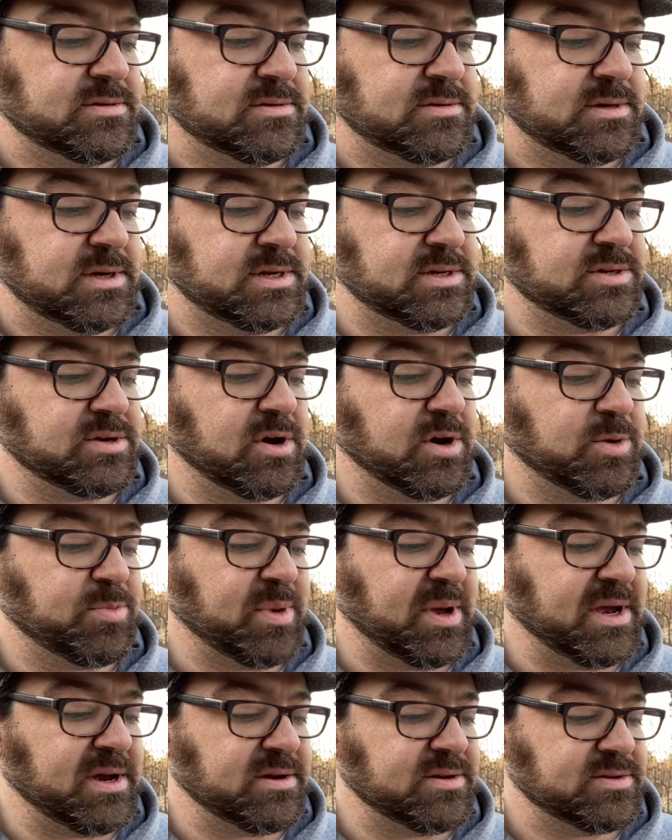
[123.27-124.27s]
and dark
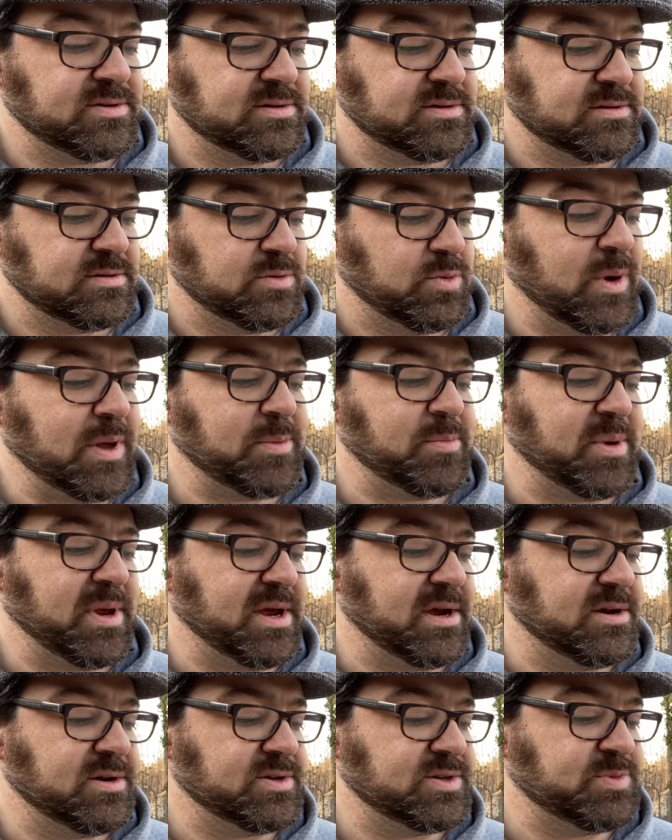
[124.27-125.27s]
bears, wet
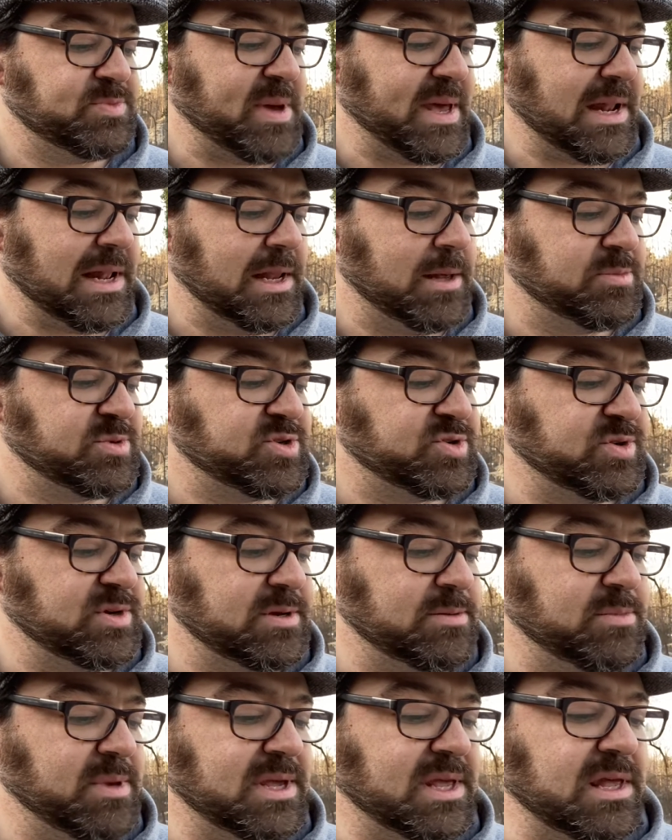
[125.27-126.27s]
bears, paddle
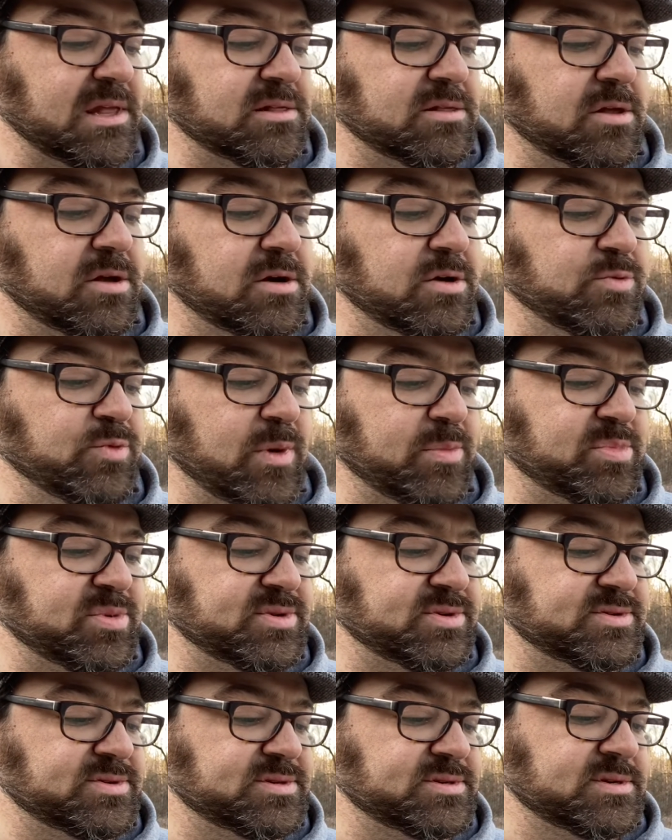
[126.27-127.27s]
upstream, making long
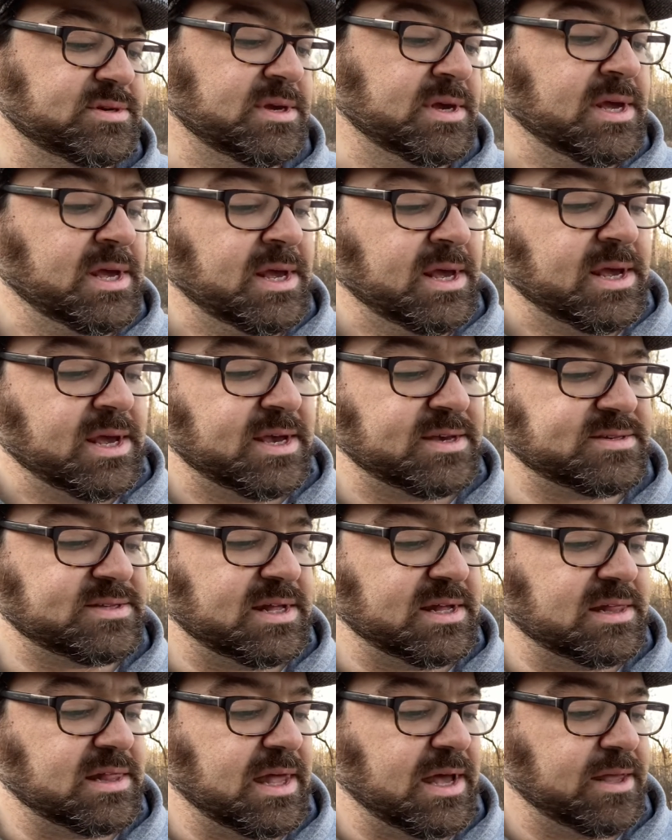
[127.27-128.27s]
ripples as they
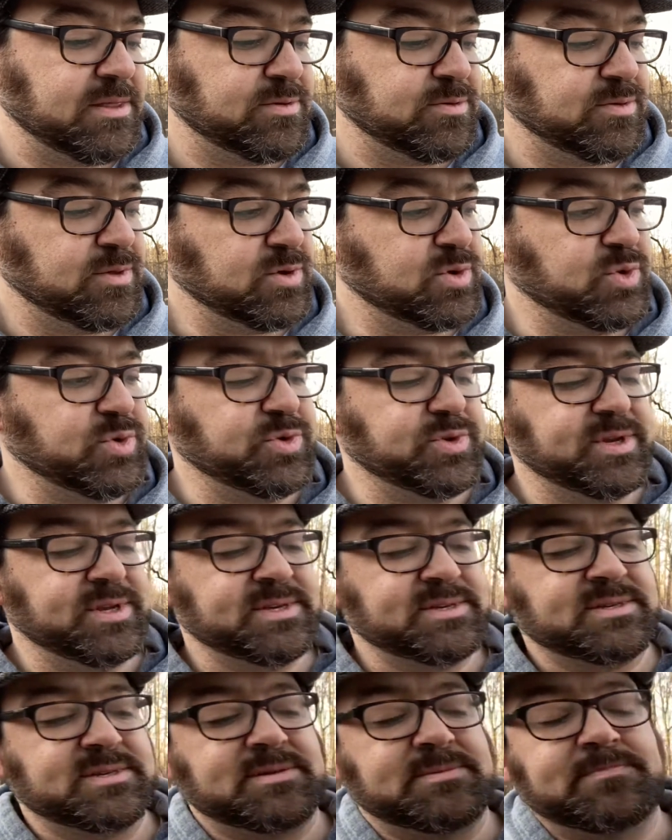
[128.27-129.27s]
glide through the
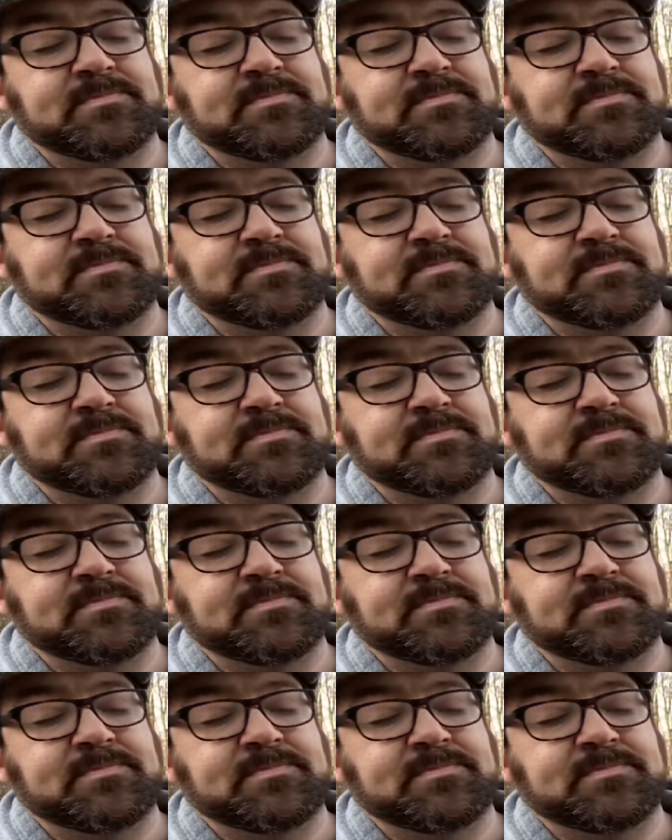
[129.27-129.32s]
coolness.